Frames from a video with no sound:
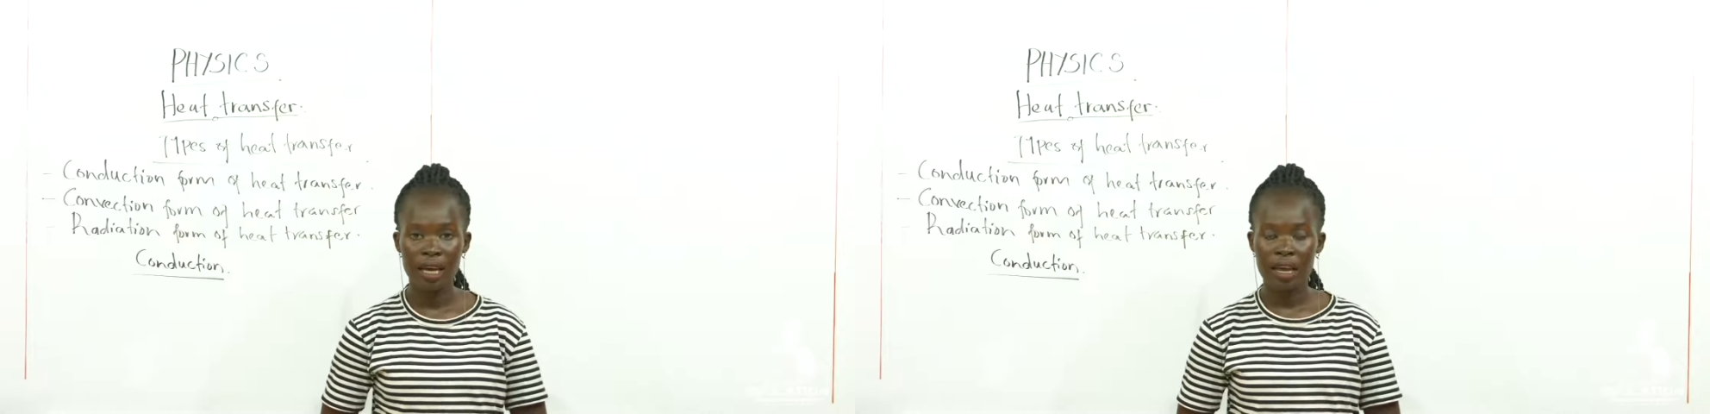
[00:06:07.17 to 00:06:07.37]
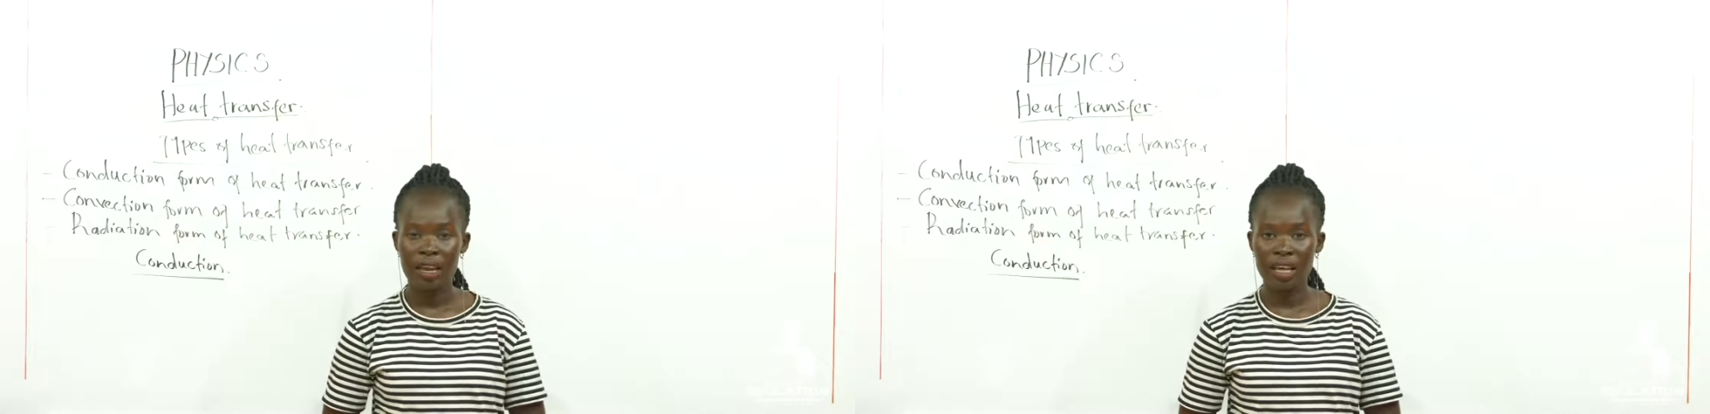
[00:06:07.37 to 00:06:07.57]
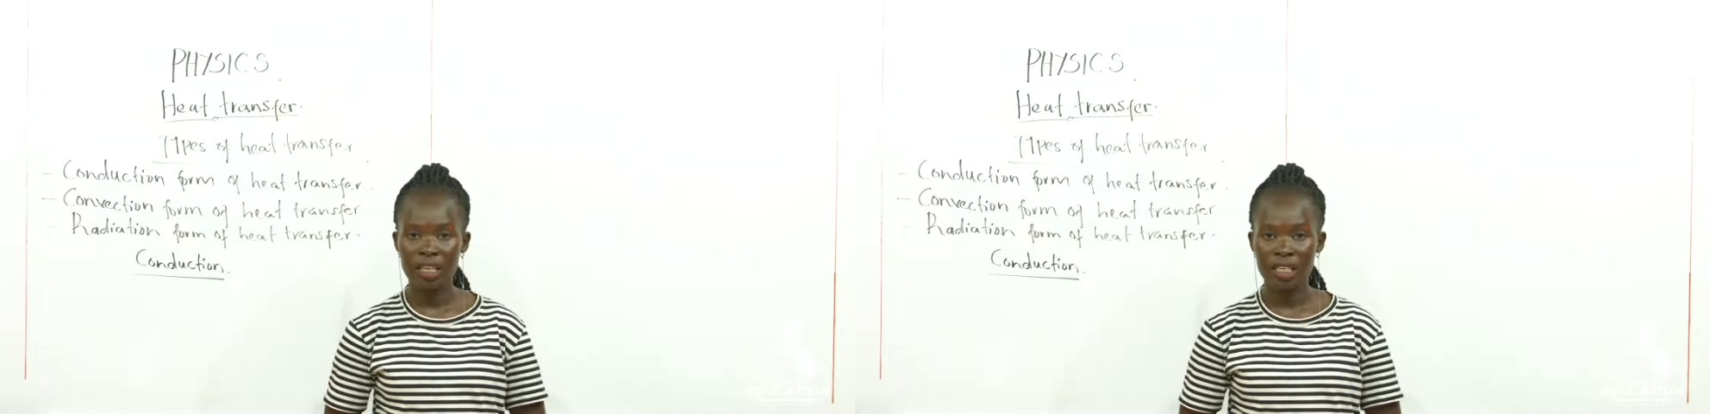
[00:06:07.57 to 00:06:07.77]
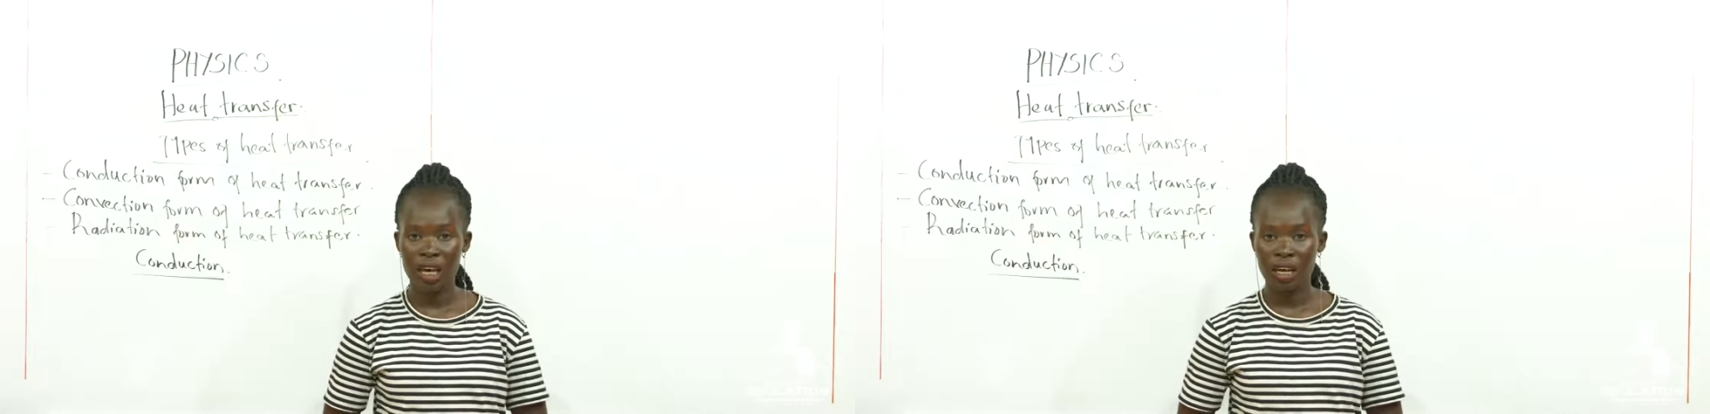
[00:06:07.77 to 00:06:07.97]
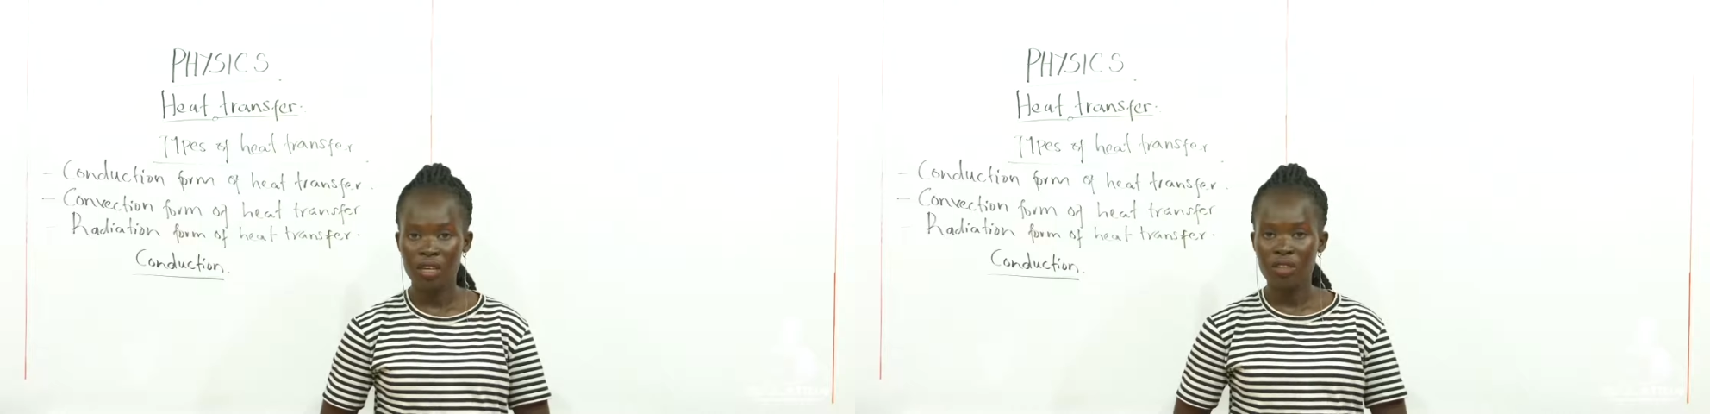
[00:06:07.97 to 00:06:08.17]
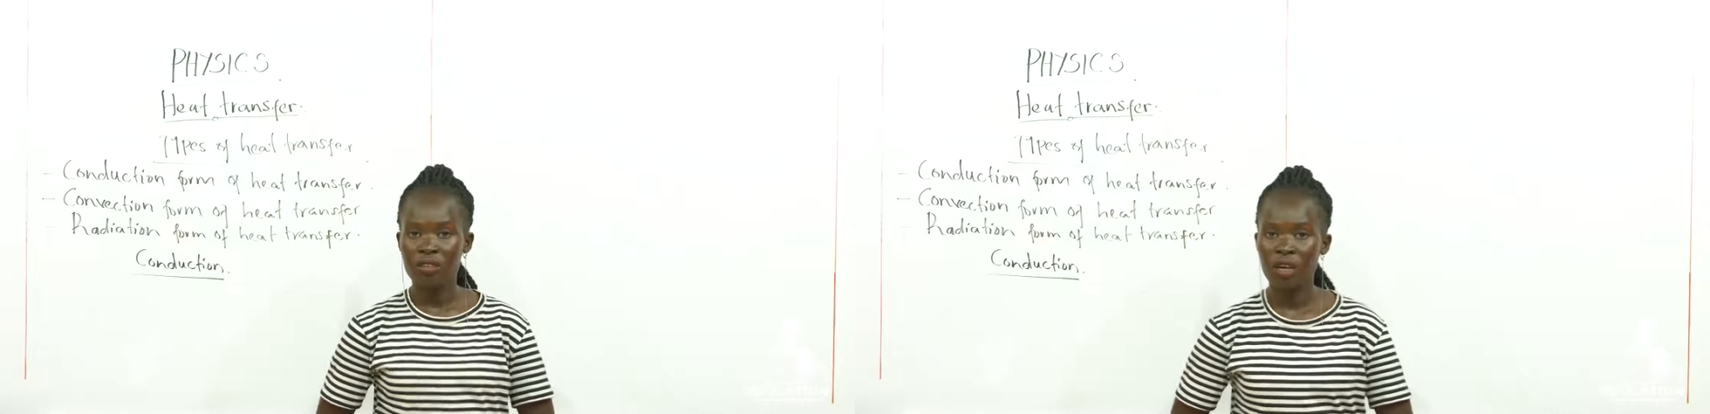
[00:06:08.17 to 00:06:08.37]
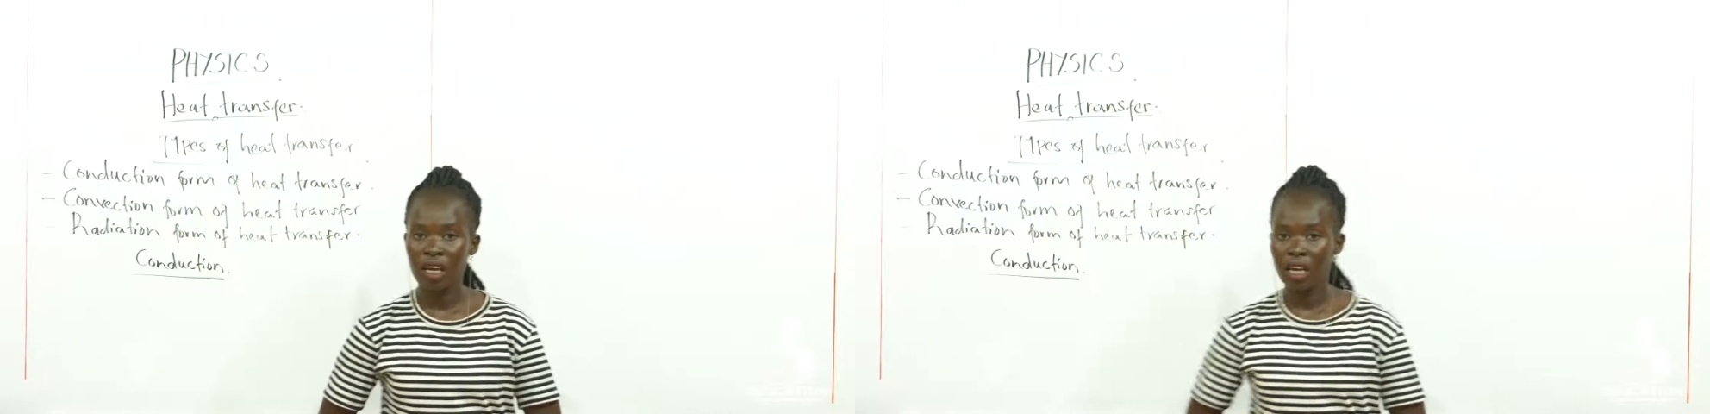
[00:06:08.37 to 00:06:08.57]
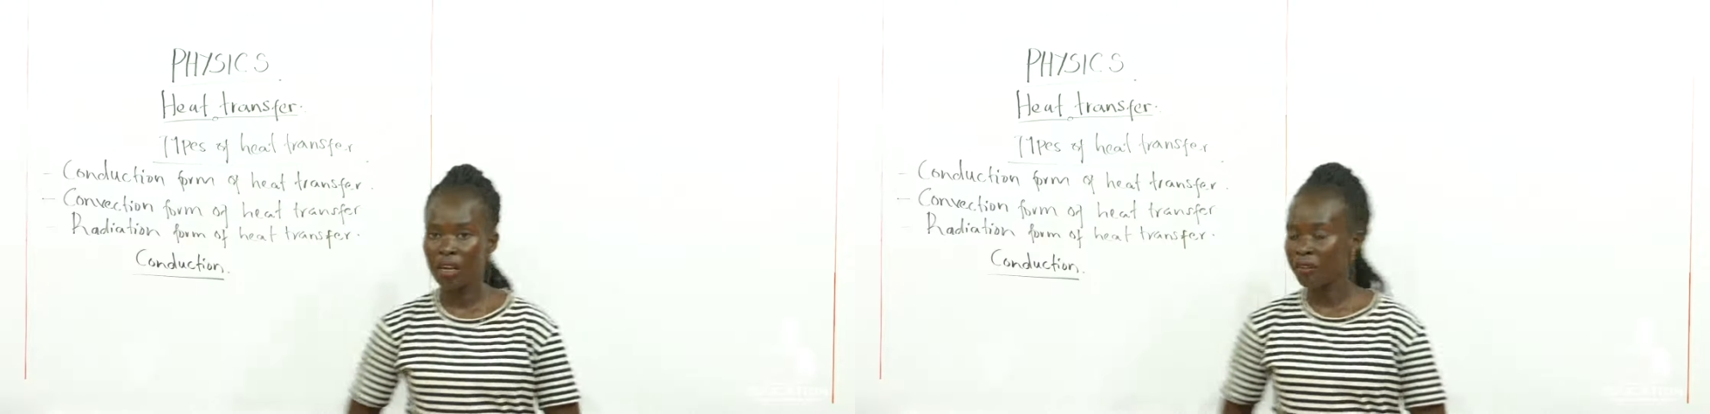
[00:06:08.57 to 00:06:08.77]
nature. So
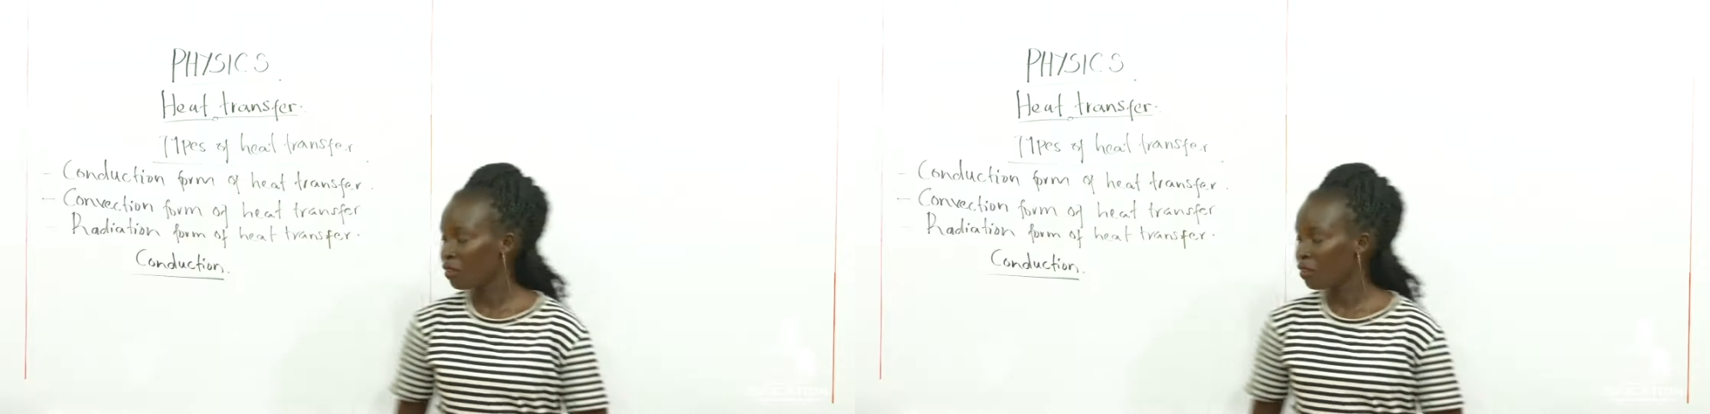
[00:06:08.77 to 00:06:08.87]
if